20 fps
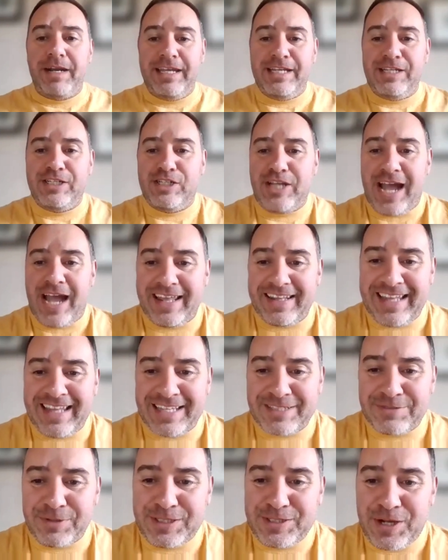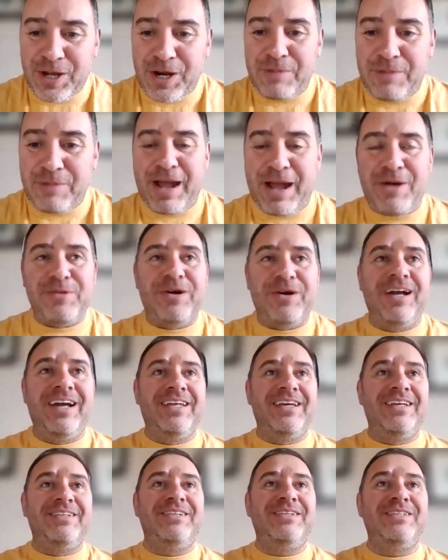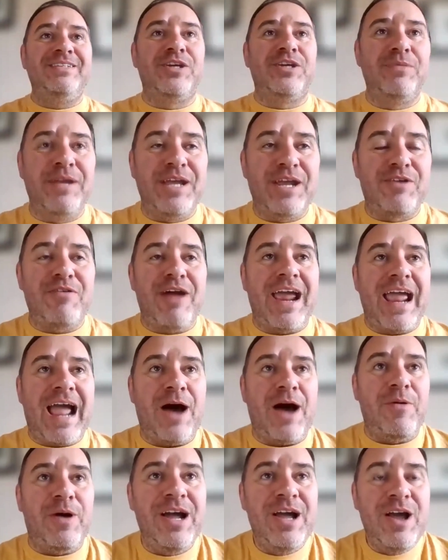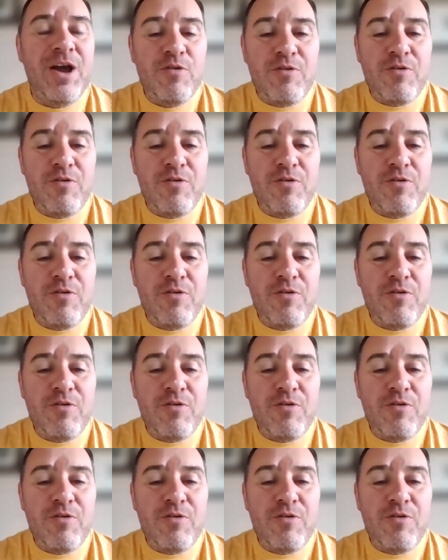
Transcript: League chat. That's what it's all about. It's going to be a great hour.